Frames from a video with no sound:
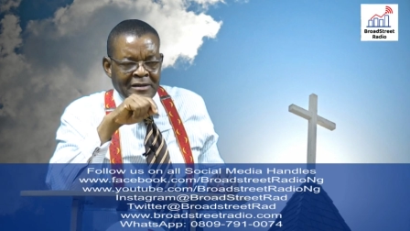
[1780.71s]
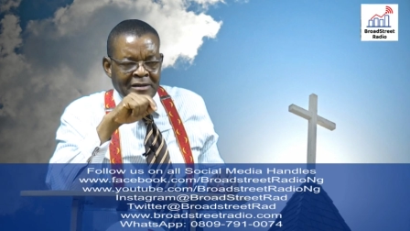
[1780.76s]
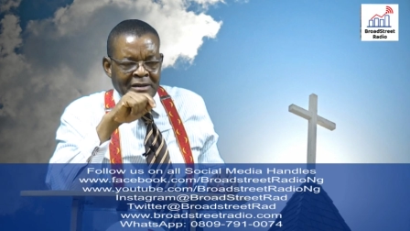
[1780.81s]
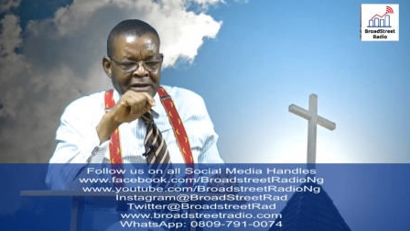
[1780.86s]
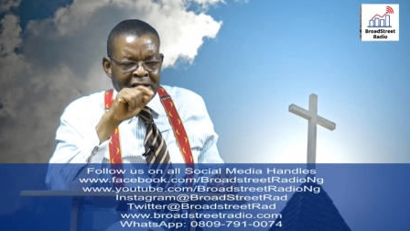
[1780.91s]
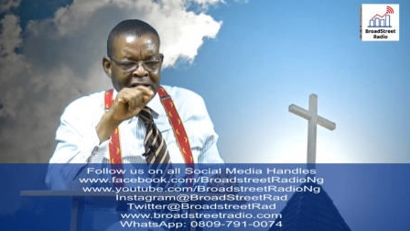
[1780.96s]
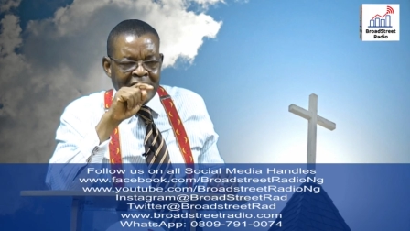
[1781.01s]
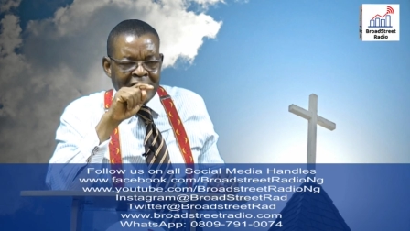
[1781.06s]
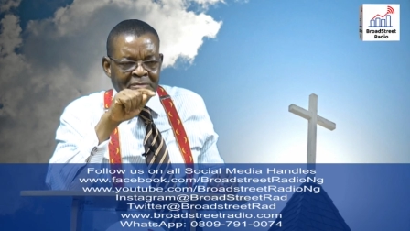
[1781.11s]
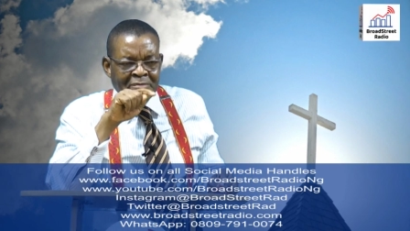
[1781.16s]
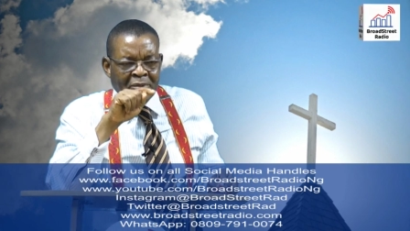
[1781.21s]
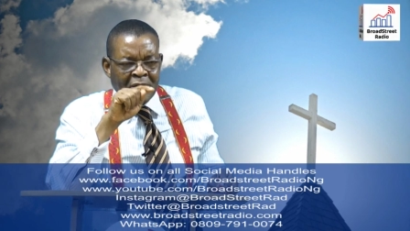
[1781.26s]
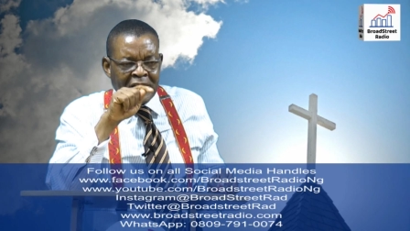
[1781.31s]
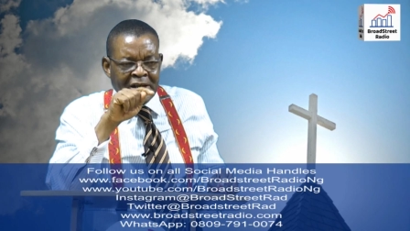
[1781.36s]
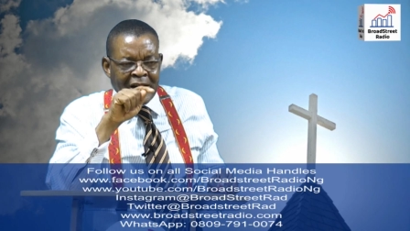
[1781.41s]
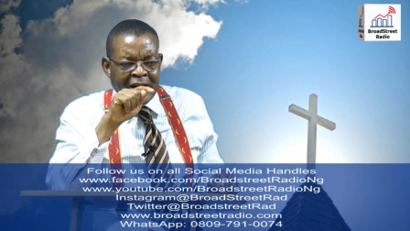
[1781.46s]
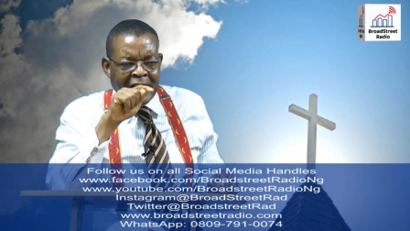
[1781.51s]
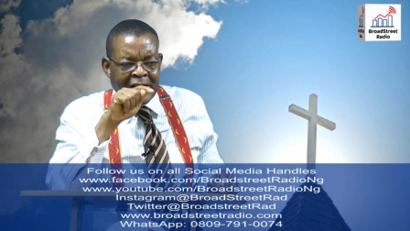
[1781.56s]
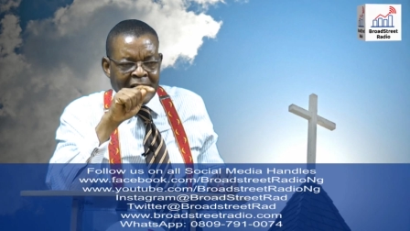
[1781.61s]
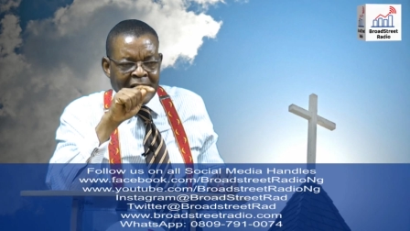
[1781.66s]
anybody
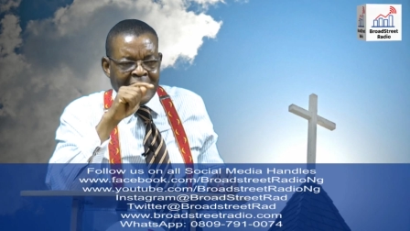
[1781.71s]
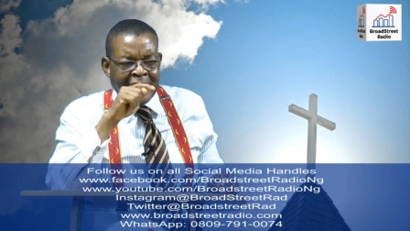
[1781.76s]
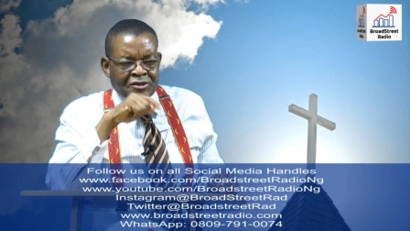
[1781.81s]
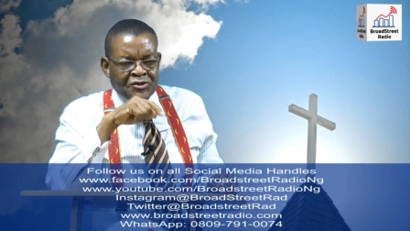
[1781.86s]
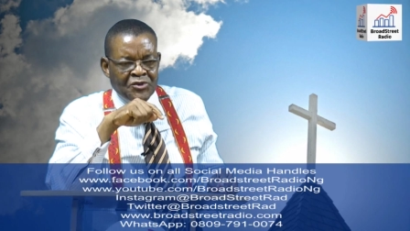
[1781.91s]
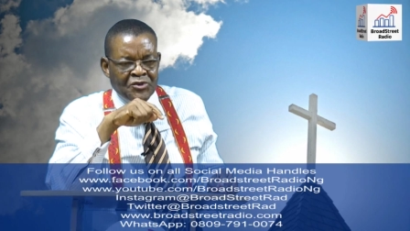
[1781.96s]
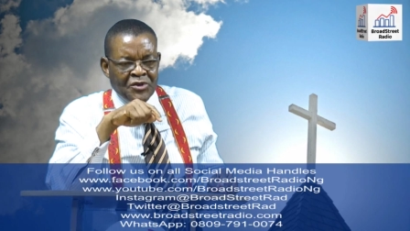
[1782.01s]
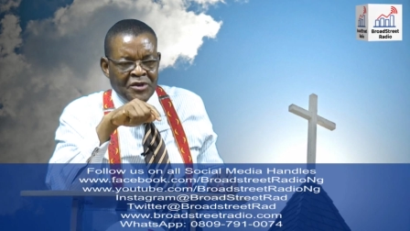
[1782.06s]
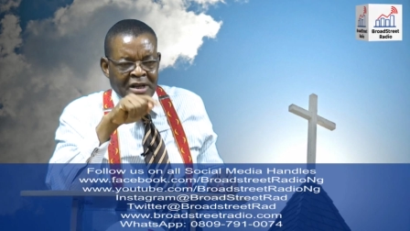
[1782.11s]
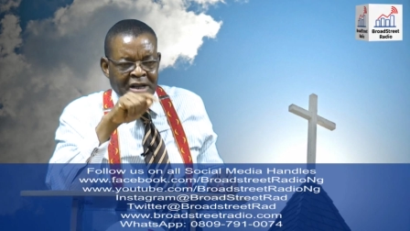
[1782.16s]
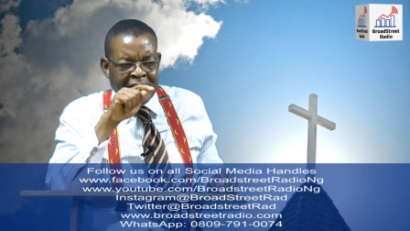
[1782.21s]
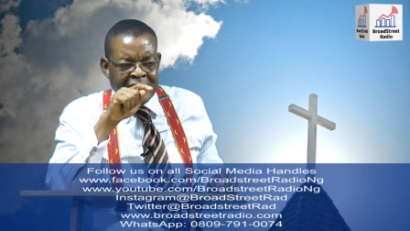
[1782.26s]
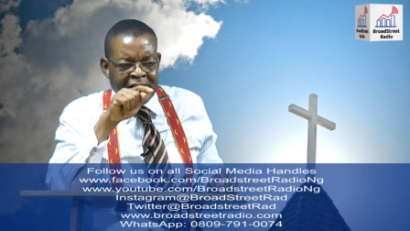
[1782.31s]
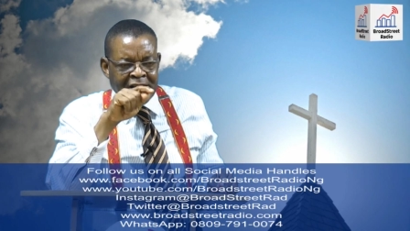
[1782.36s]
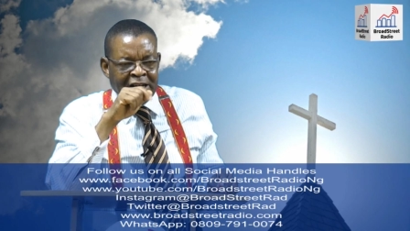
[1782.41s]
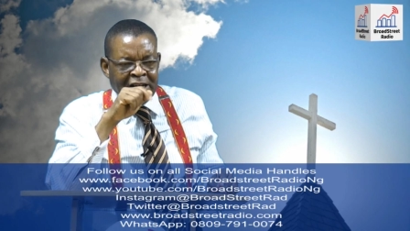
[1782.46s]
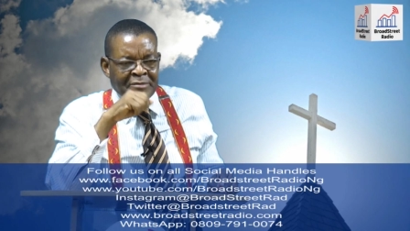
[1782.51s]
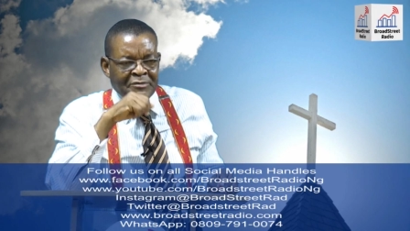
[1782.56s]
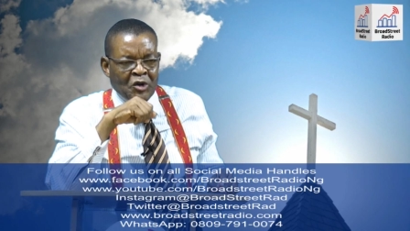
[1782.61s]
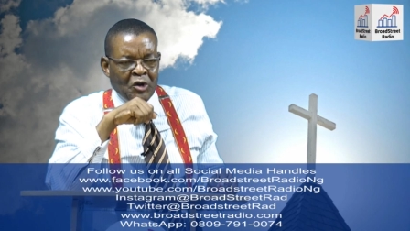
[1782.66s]
that comes to here
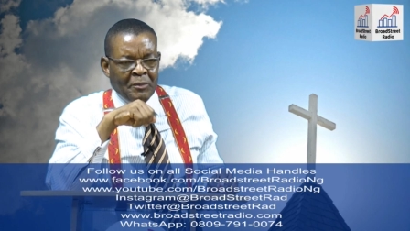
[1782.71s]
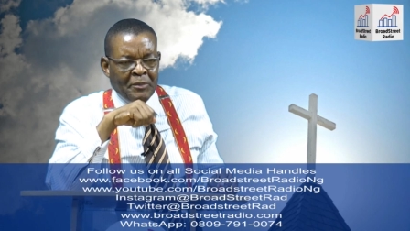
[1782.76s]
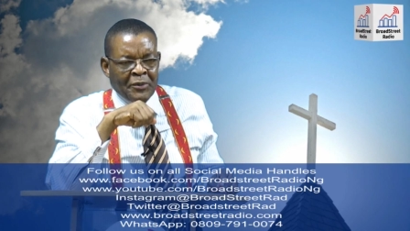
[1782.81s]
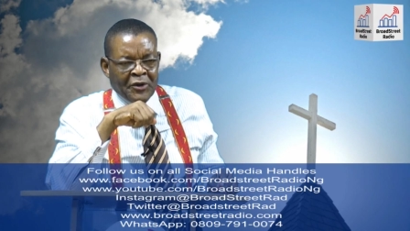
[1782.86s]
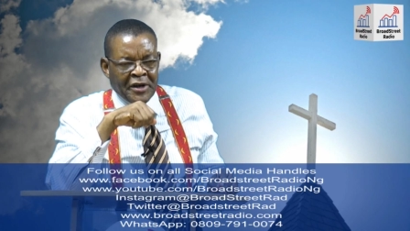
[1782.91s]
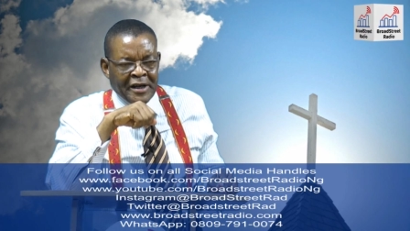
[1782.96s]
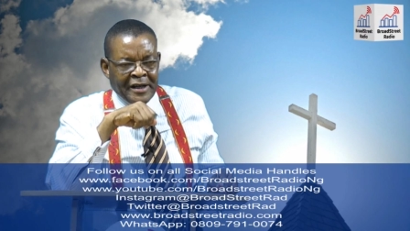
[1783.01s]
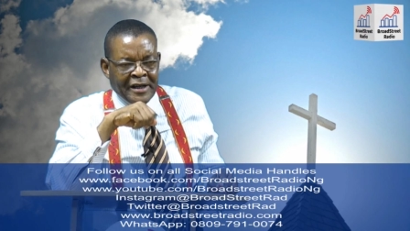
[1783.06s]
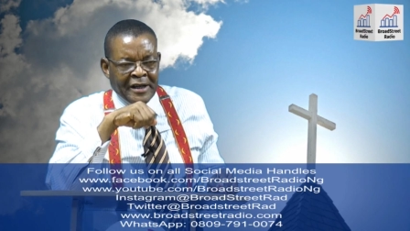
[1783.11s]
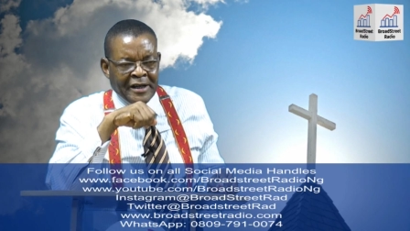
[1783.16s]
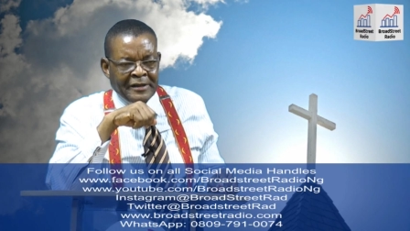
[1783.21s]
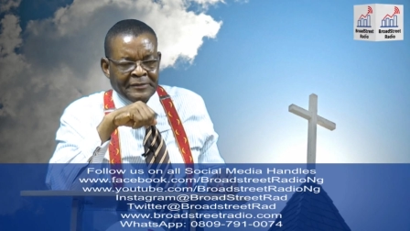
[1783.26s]
telling you're born again,